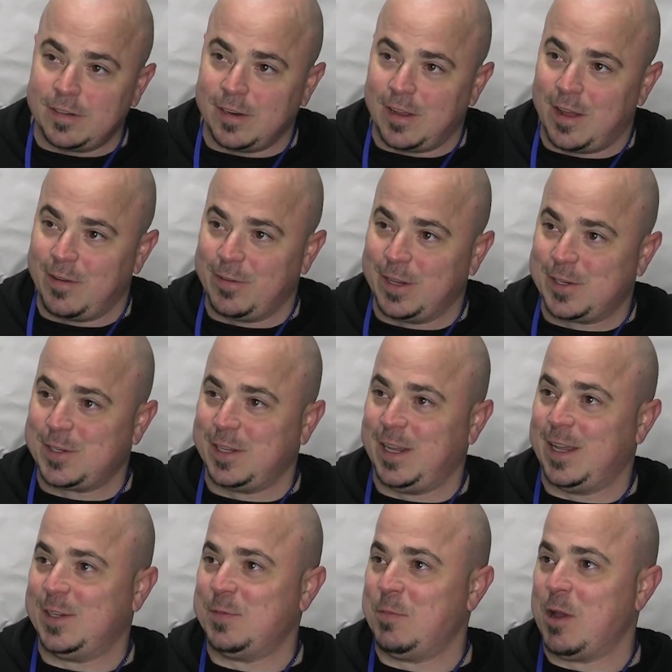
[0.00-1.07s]
obviously,
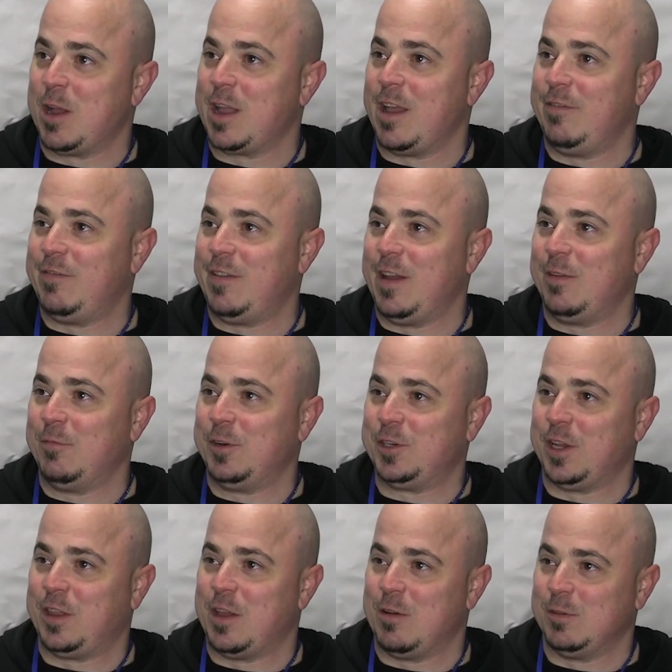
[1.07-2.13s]
as a Buckeye fan, which
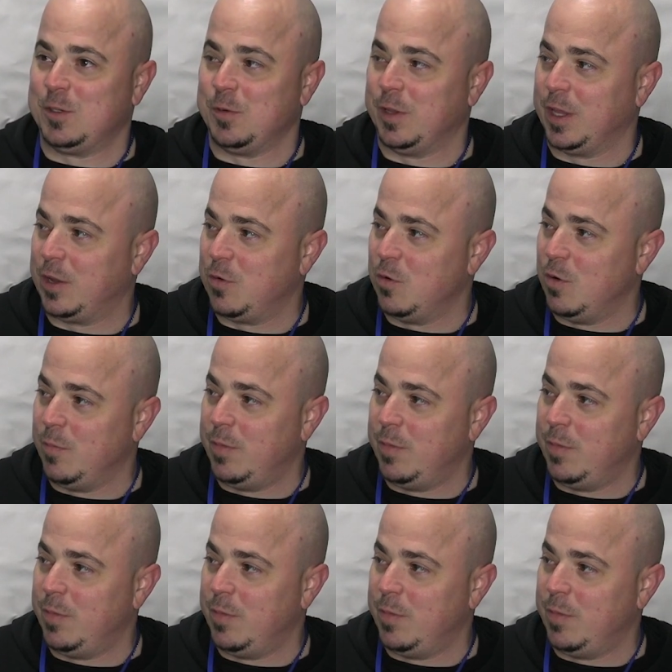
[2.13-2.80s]
I thought was really cool.